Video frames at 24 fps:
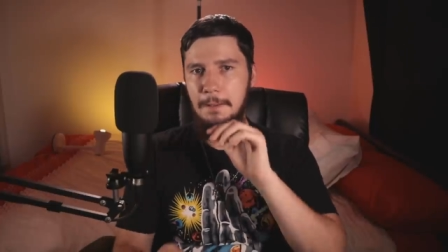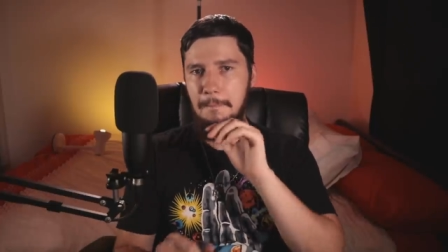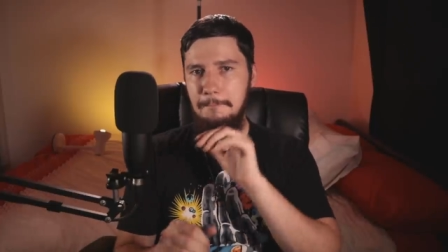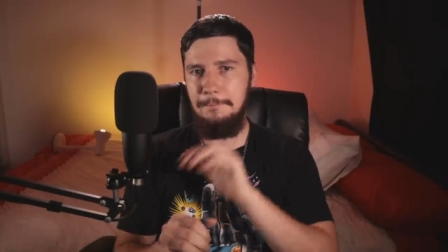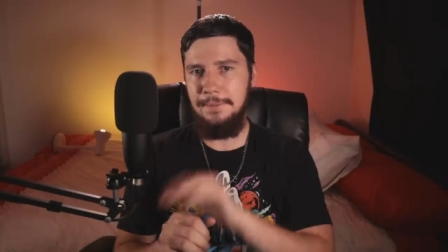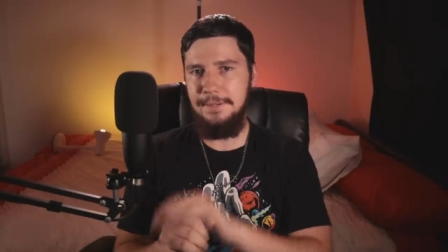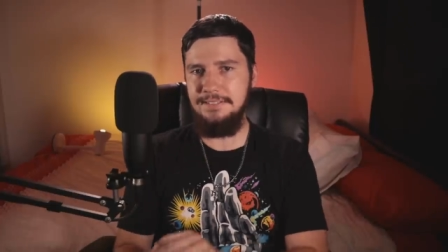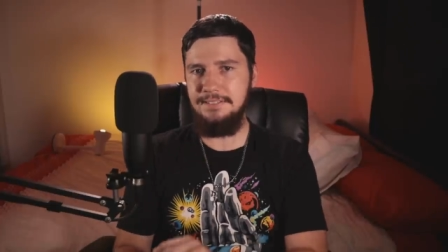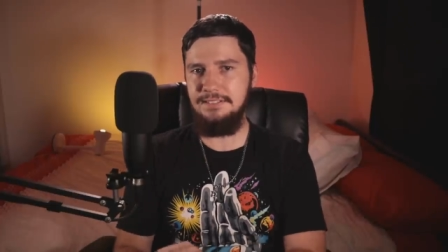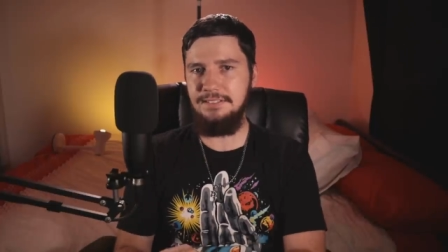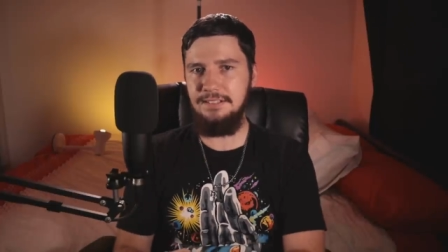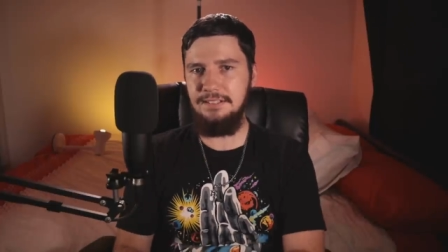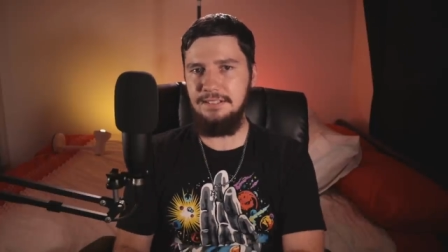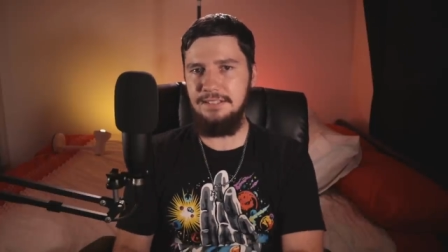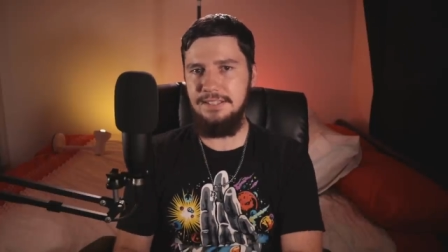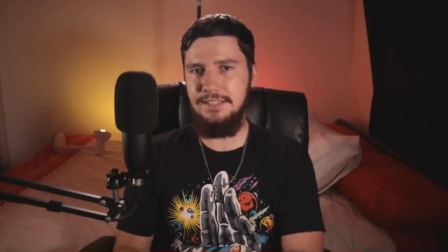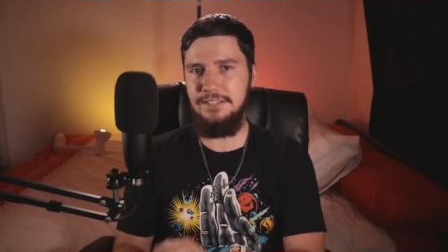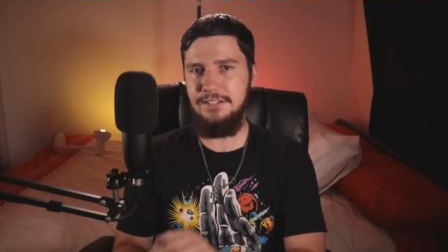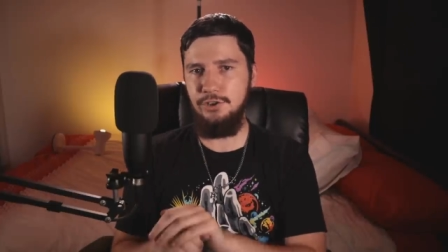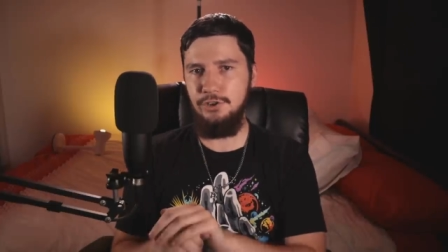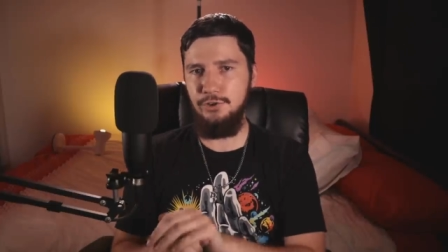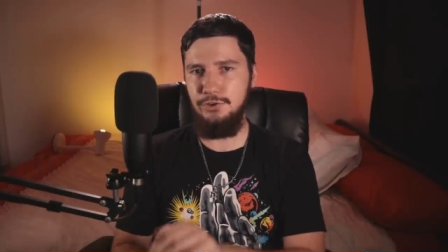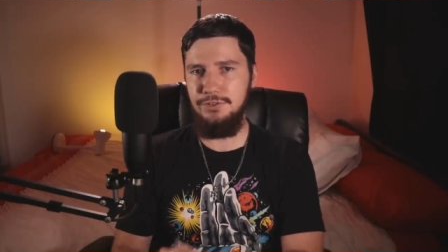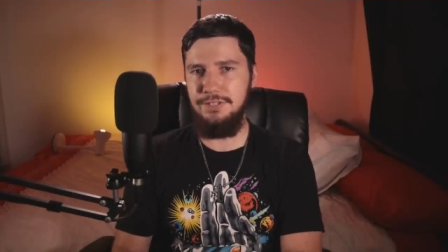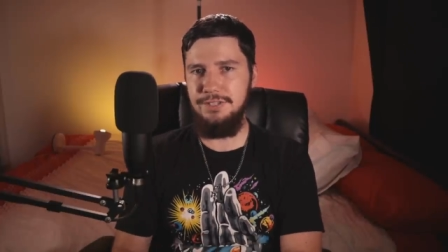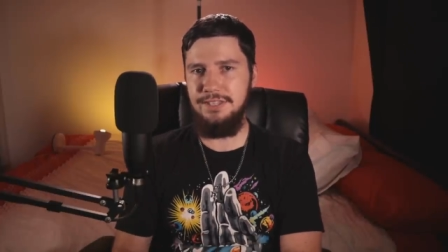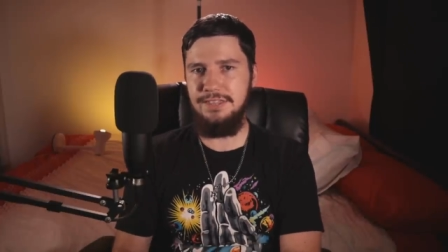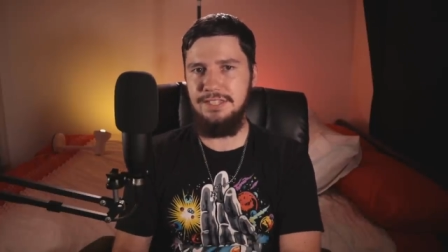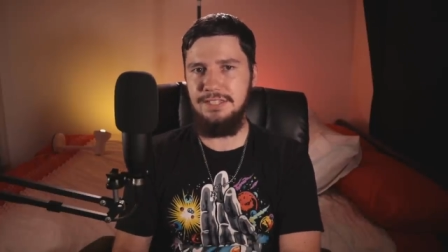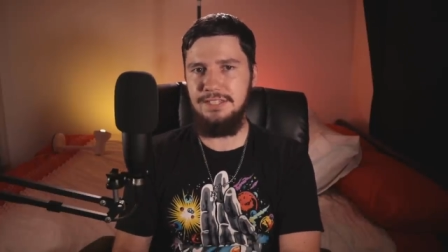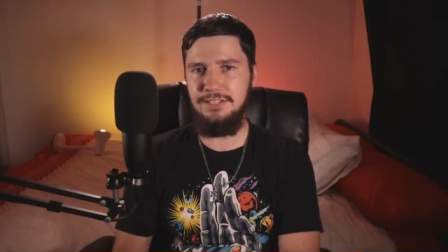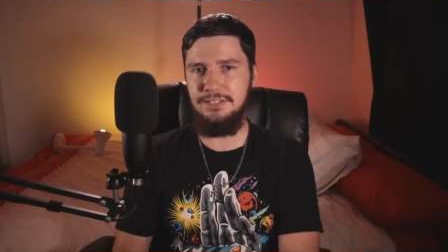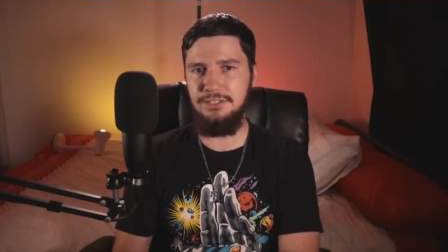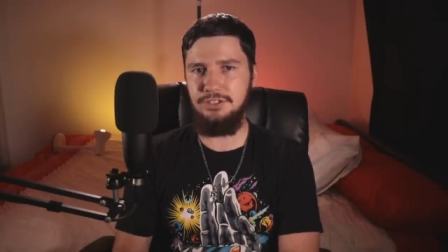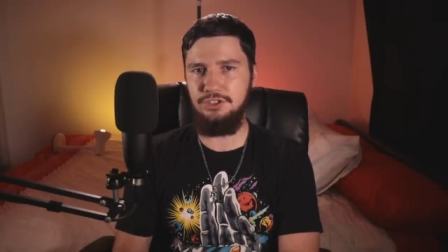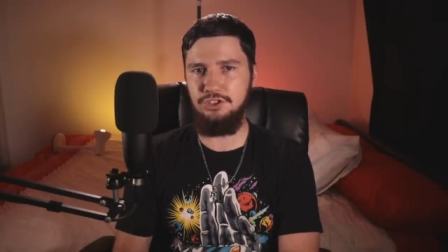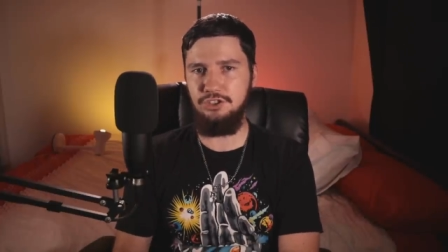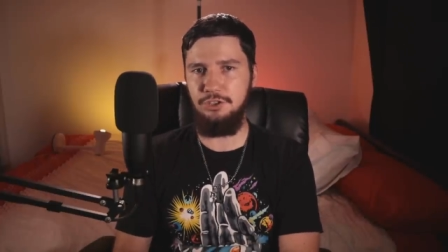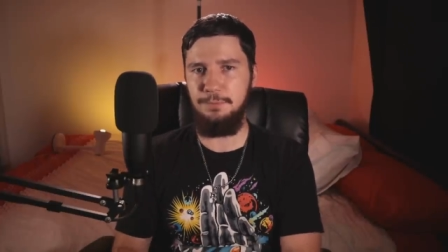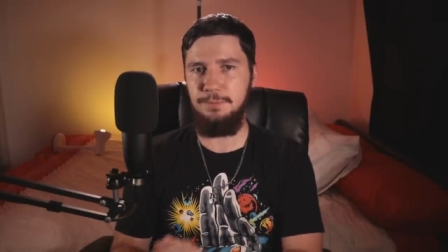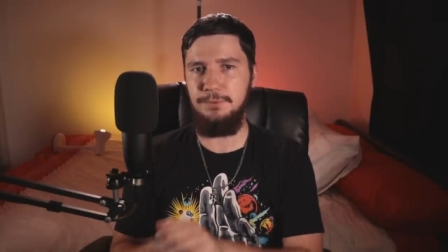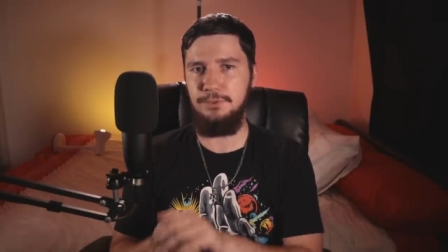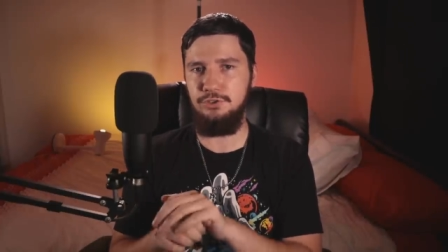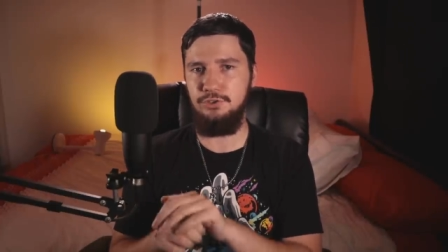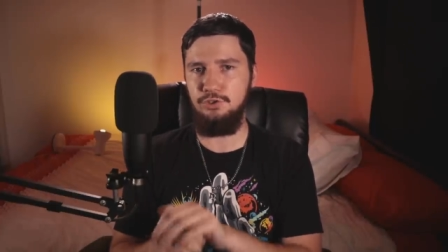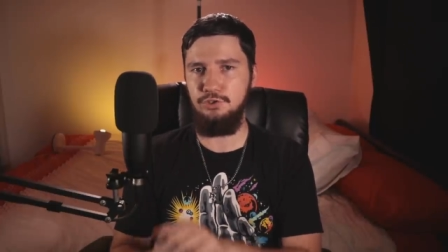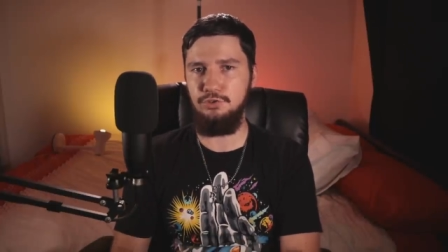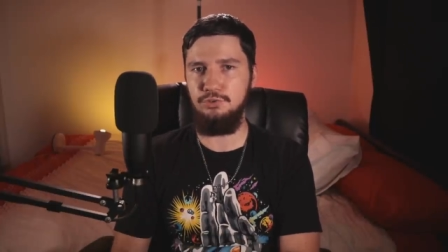Basically, the only thing that is
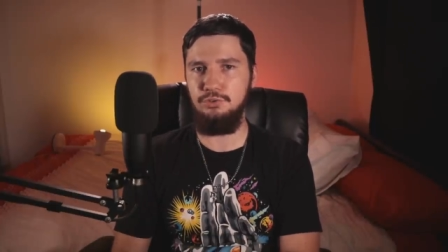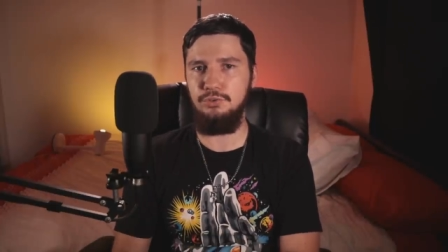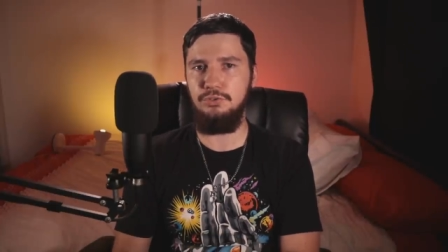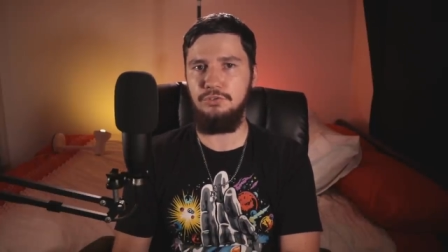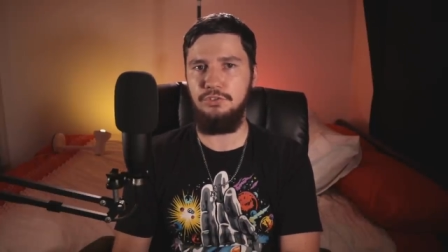stopping Google